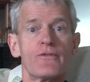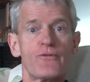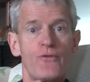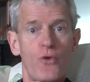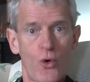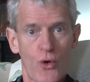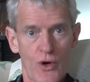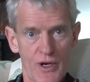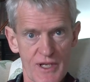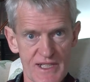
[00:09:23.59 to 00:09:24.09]

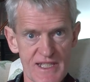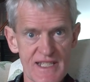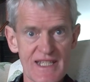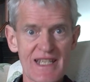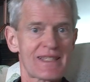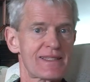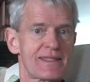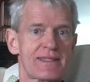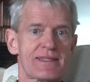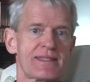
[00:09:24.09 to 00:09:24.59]

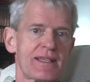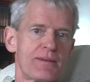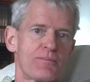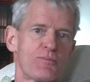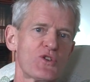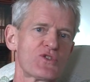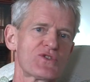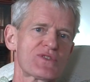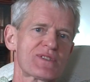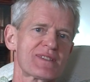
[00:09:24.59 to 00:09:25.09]

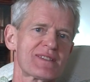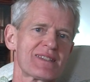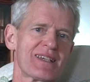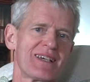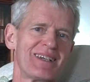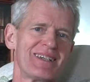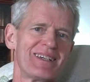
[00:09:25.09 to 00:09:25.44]
fortissimus,